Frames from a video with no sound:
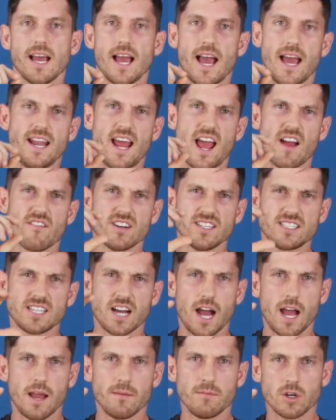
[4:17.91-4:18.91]
And every
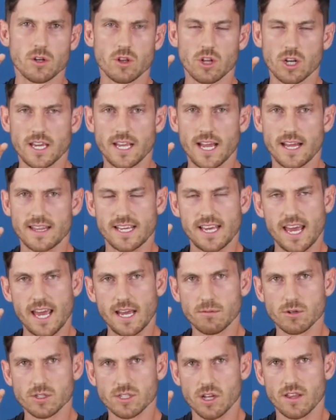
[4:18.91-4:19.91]
time you're looking at the
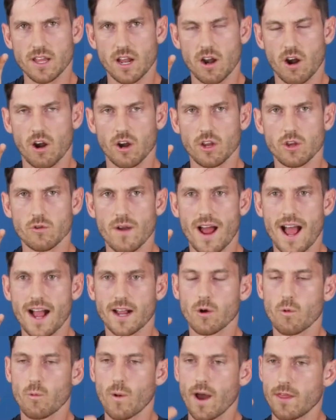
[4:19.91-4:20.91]
cables on that RRU
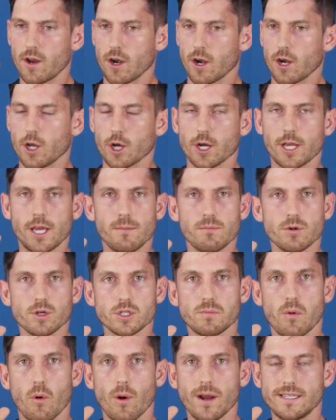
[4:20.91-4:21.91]
rack, whether your
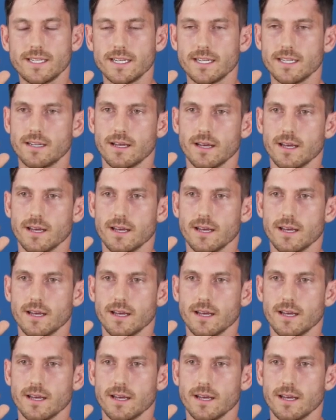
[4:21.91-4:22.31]
gimbal's pointed,